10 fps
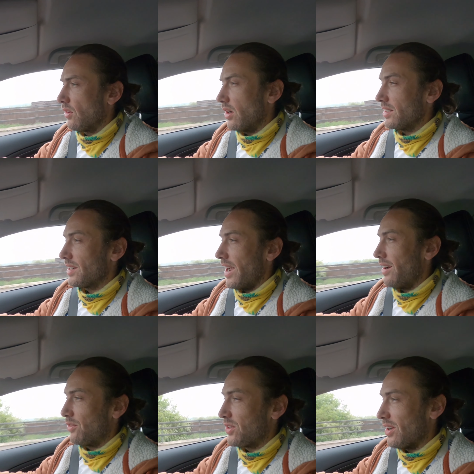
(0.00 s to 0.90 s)
Friday's
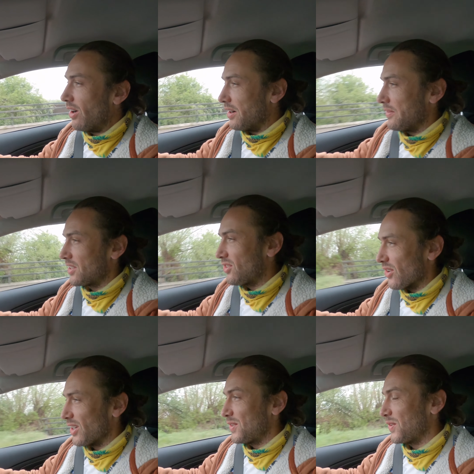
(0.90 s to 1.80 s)
getting off to kind of a
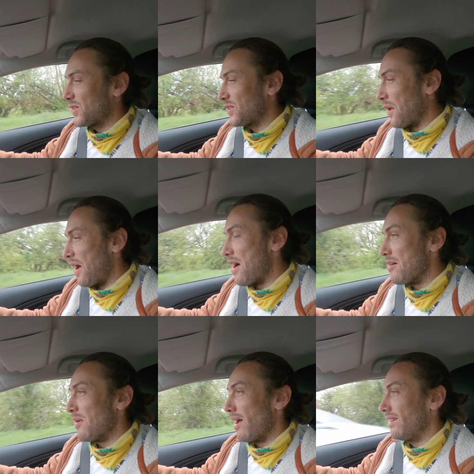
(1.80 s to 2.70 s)
stressful
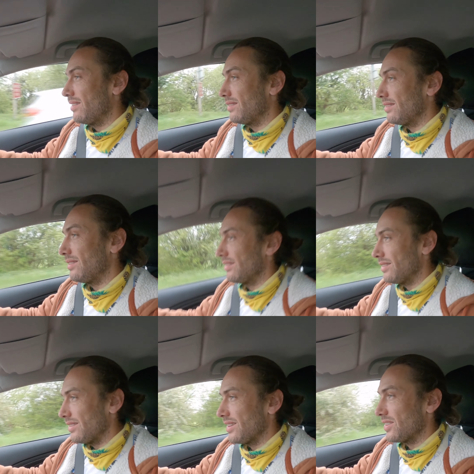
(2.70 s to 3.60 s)
start, man
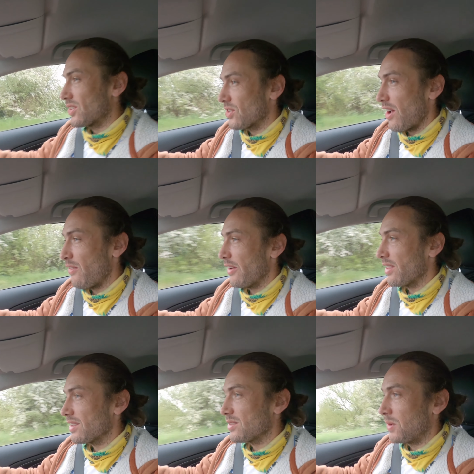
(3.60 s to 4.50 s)

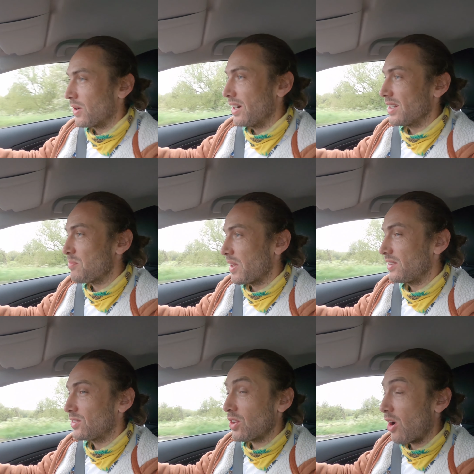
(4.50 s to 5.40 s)
traffic this morning has
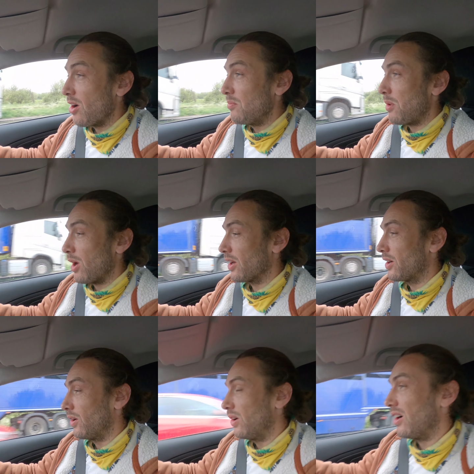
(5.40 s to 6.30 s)
been
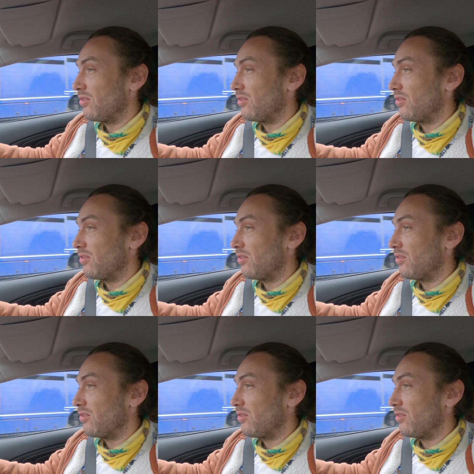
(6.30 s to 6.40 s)
diabolical.